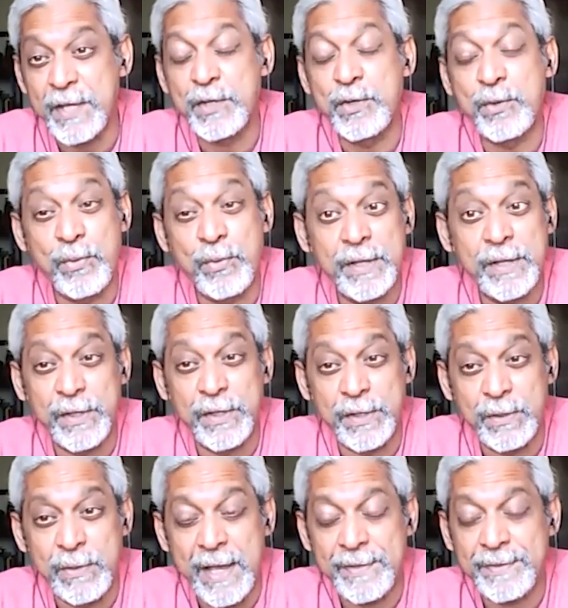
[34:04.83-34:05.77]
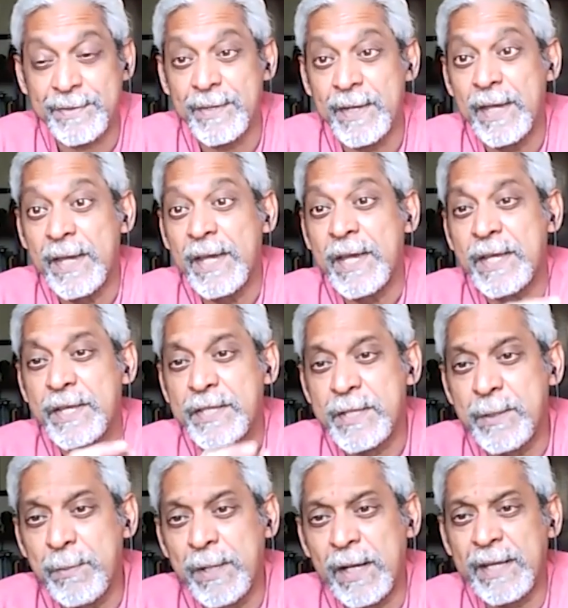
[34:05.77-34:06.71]
I do in the US.
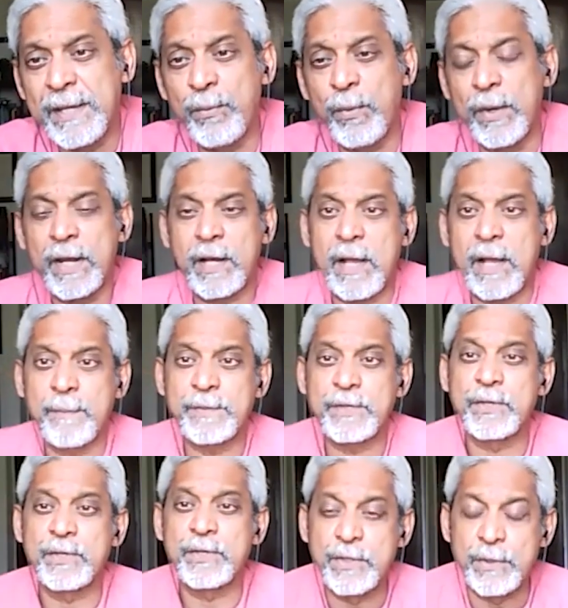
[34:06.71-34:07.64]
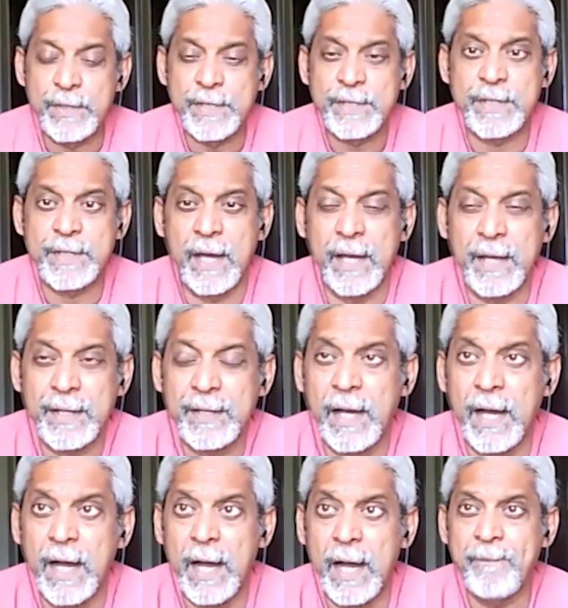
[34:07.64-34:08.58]
Similarly, when it comes to suicide,
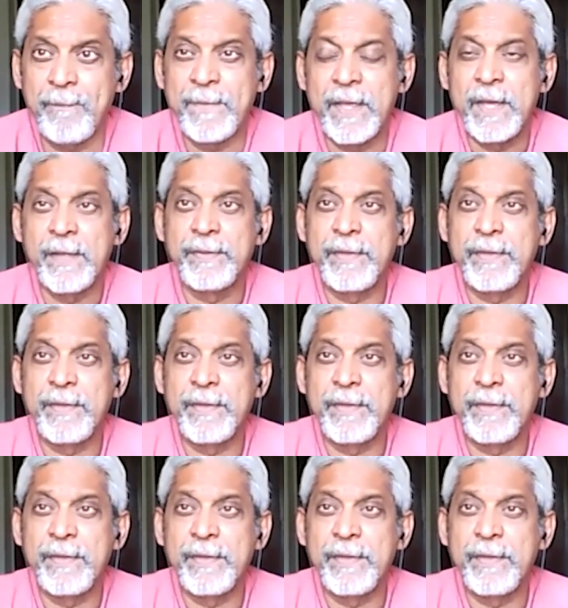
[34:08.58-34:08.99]
um,